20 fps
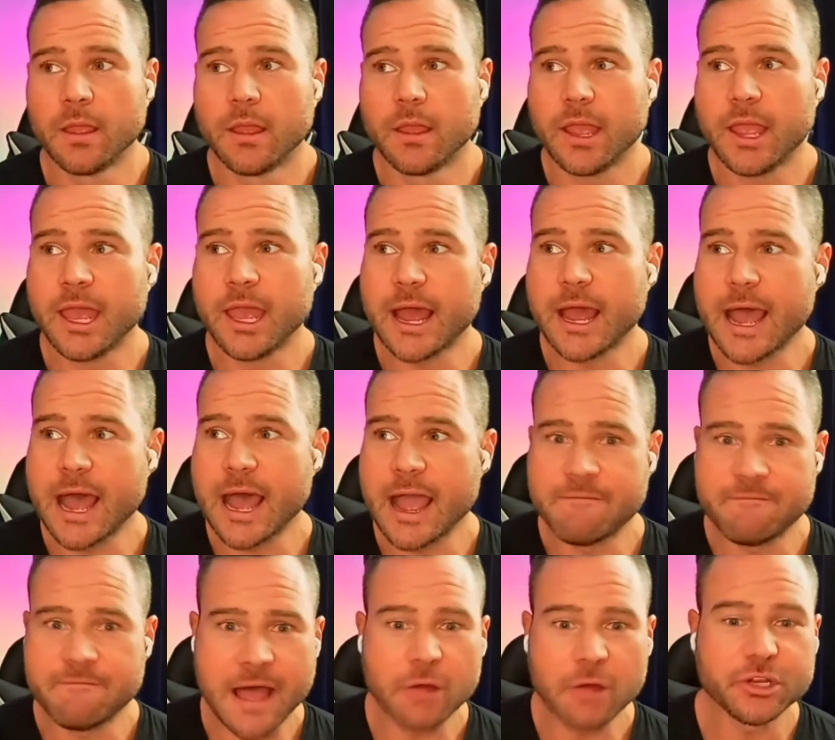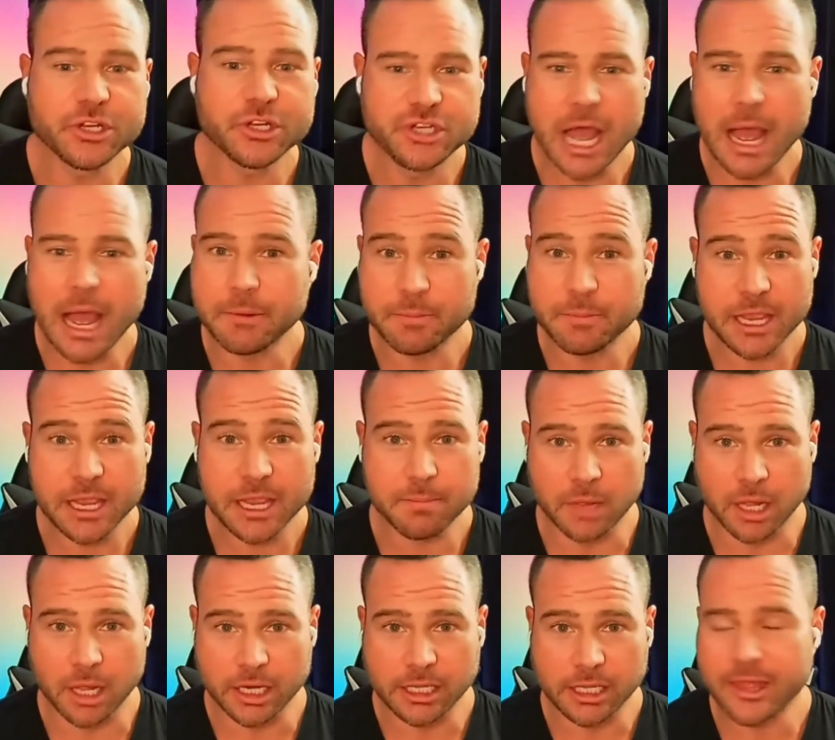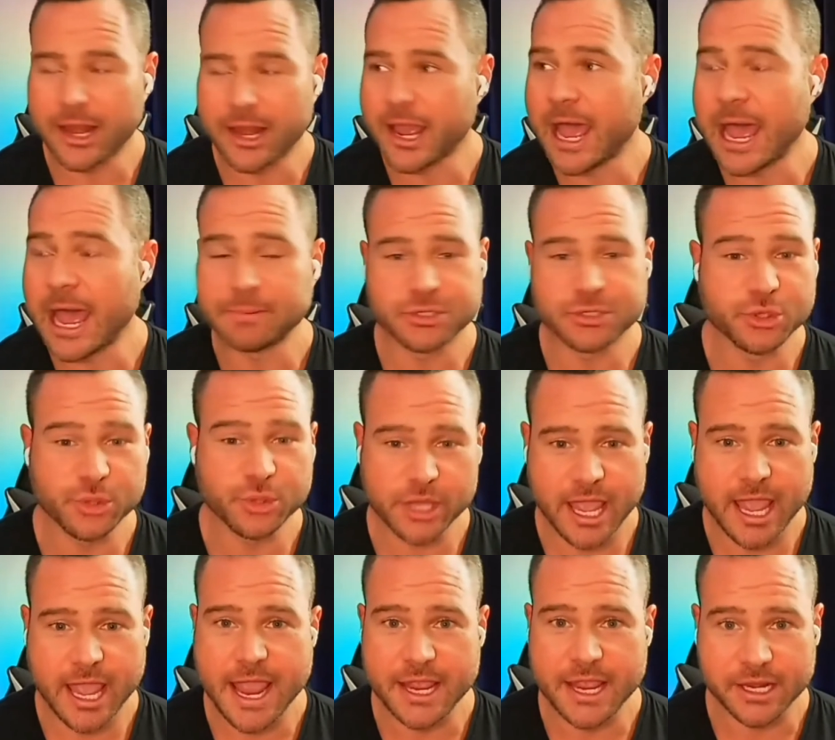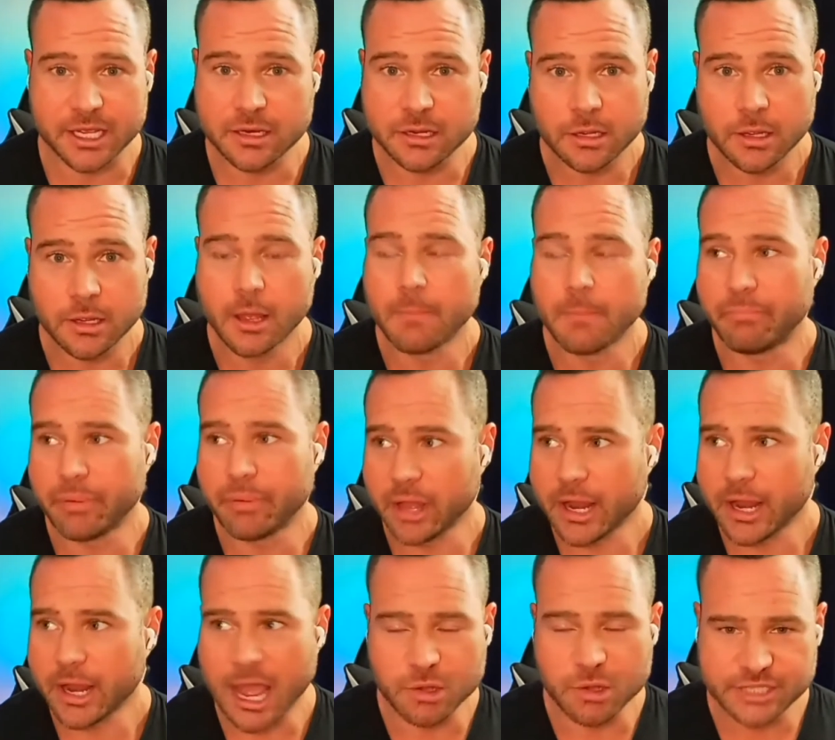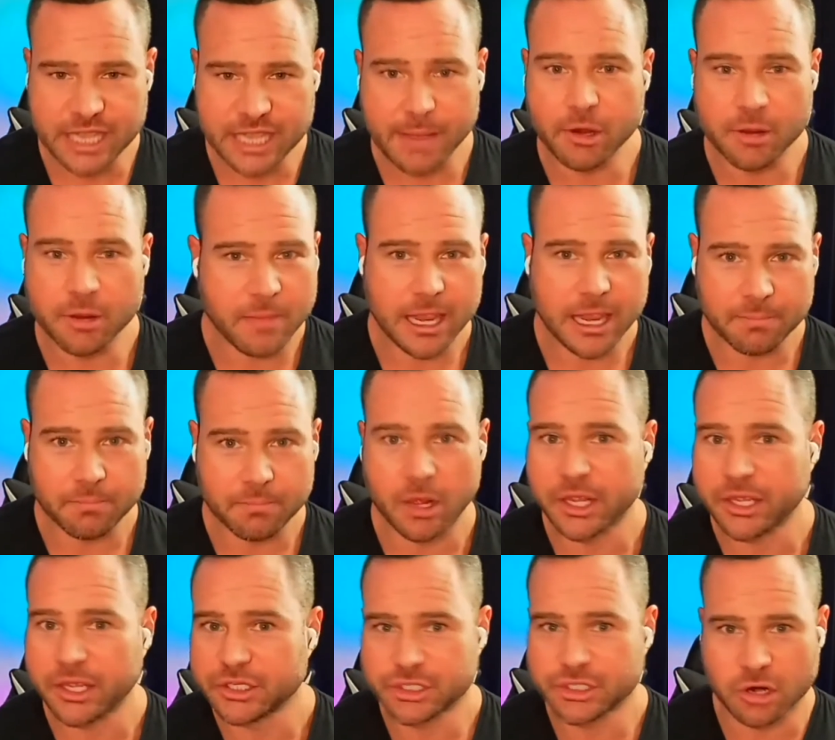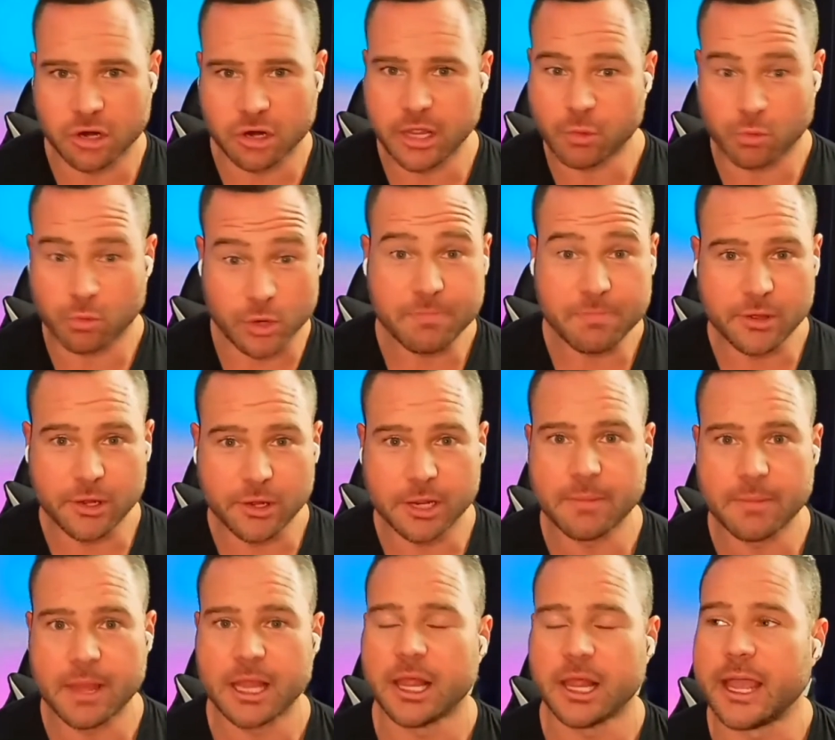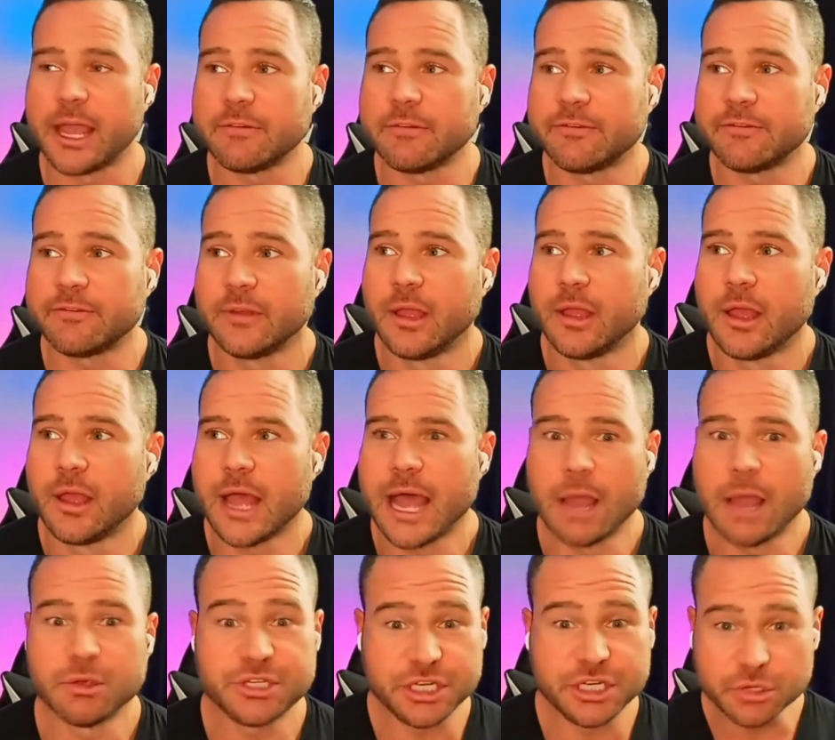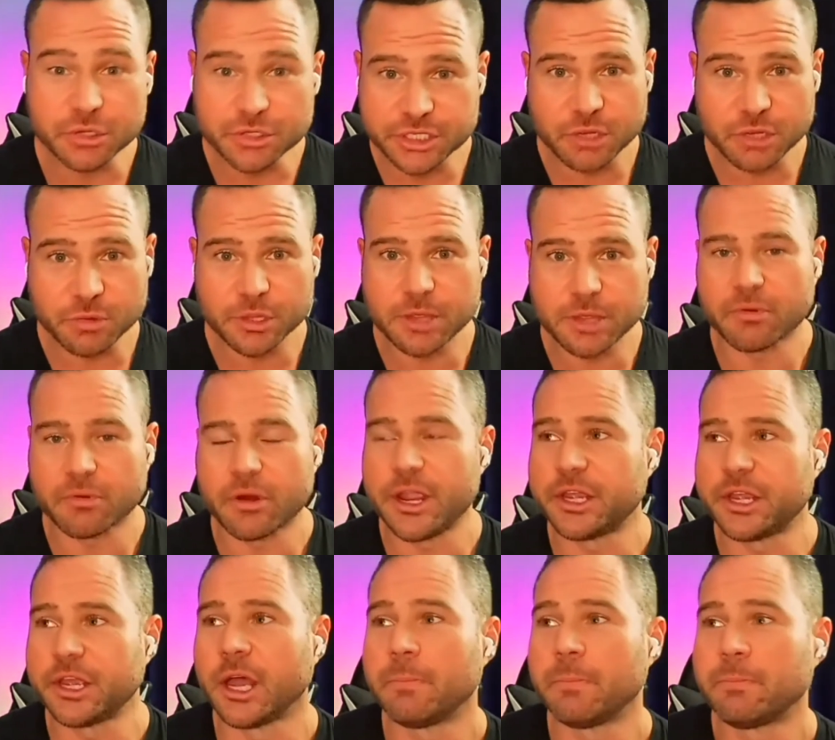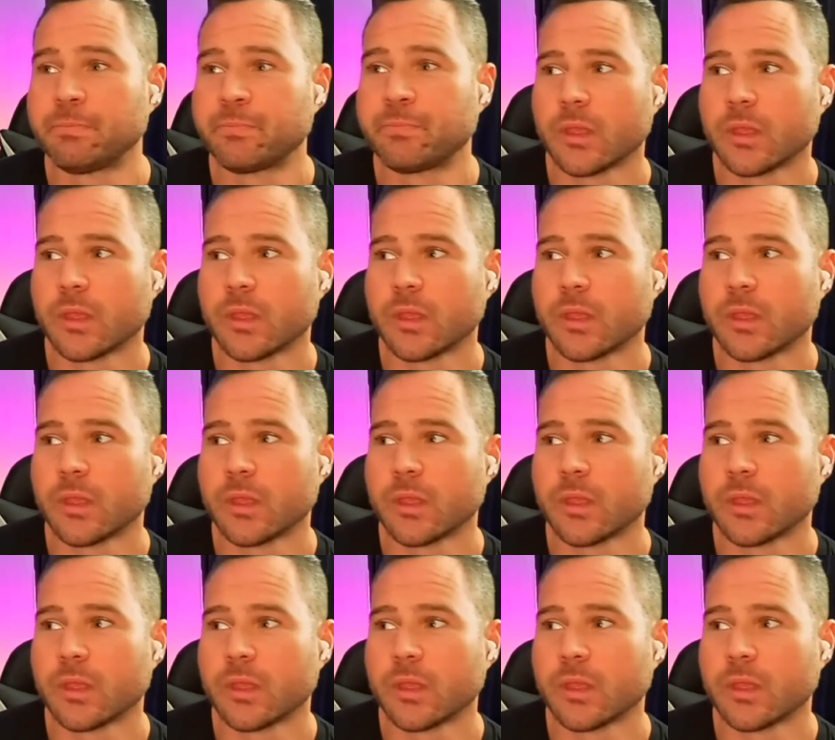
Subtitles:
and I found a job to make money that I absolutely hated, but I was able to make money and start like rebuilding my life. I was still dealing with the breakup.